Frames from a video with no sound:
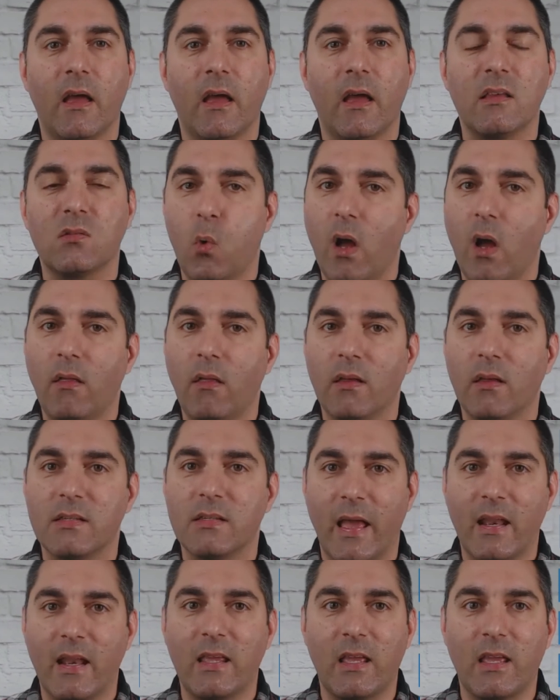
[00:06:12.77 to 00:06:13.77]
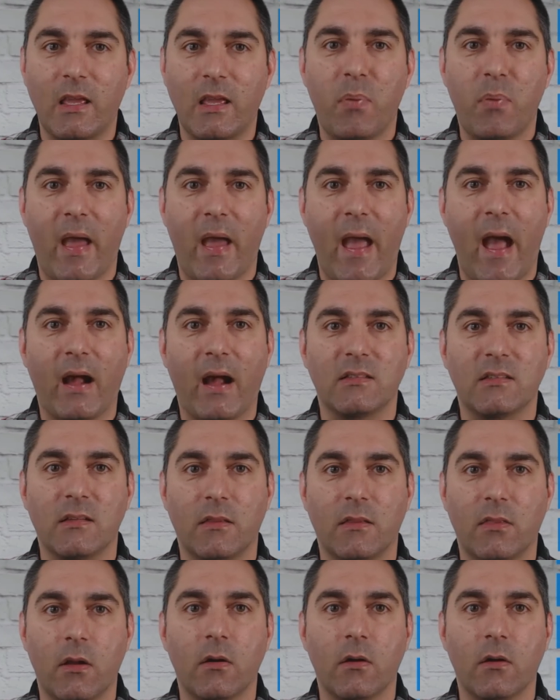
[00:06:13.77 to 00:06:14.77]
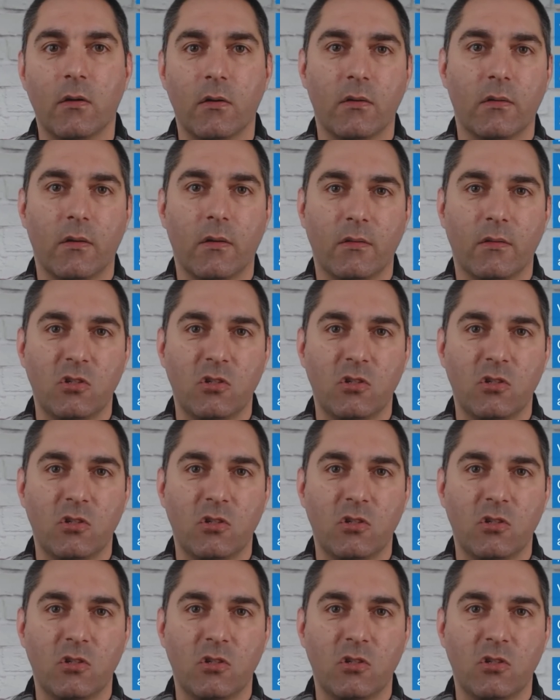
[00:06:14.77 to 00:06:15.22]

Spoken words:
as well as any impacts that their